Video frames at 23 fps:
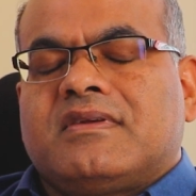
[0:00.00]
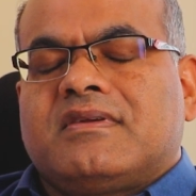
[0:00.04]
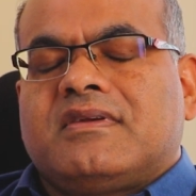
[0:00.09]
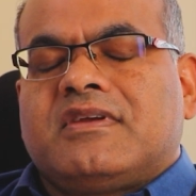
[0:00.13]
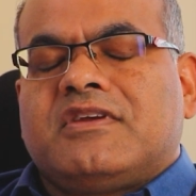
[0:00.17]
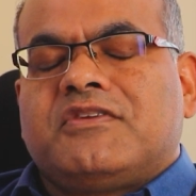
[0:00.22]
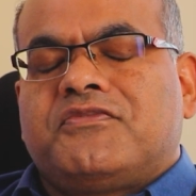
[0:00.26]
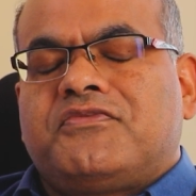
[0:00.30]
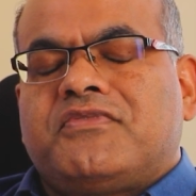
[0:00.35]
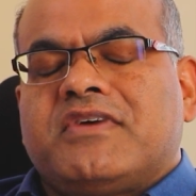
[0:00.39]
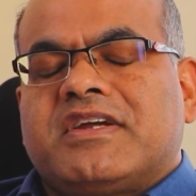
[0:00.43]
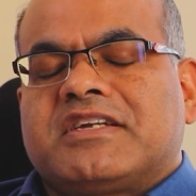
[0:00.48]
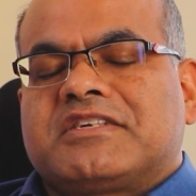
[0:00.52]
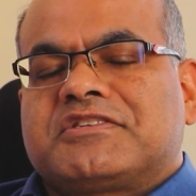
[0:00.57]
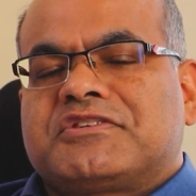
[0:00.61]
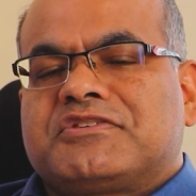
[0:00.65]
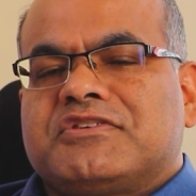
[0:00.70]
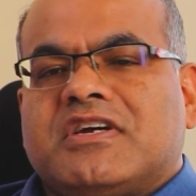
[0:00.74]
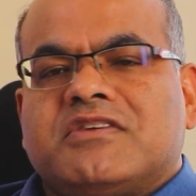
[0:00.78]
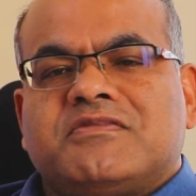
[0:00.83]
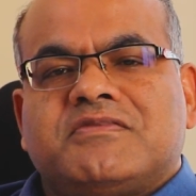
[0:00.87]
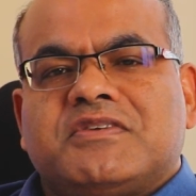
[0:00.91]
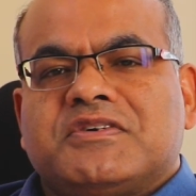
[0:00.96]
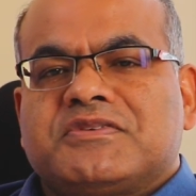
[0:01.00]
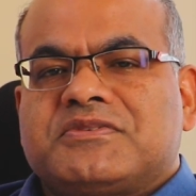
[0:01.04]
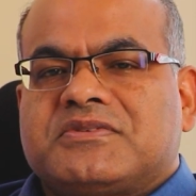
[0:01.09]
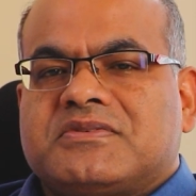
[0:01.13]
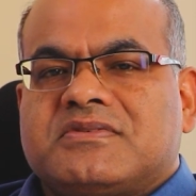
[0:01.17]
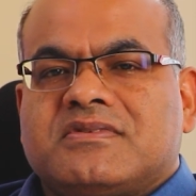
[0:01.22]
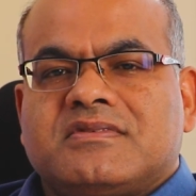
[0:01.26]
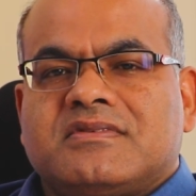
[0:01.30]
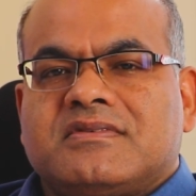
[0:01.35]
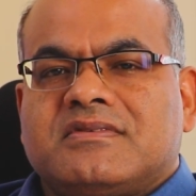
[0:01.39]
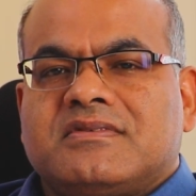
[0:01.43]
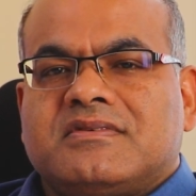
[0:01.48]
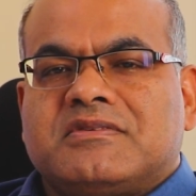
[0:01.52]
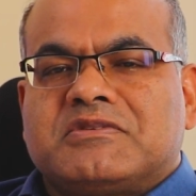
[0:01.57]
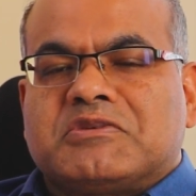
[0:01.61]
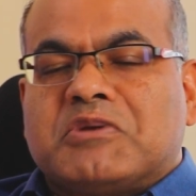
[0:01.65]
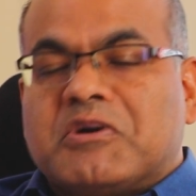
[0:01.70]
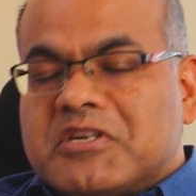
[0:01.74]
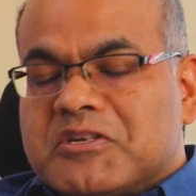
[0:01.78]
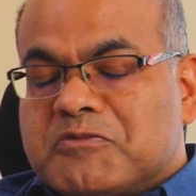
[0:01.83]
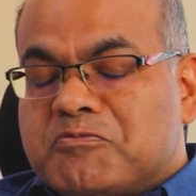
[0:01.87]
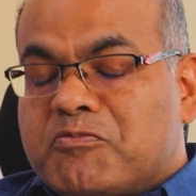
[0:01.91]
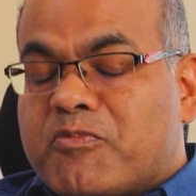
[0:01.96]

In fact, I was not a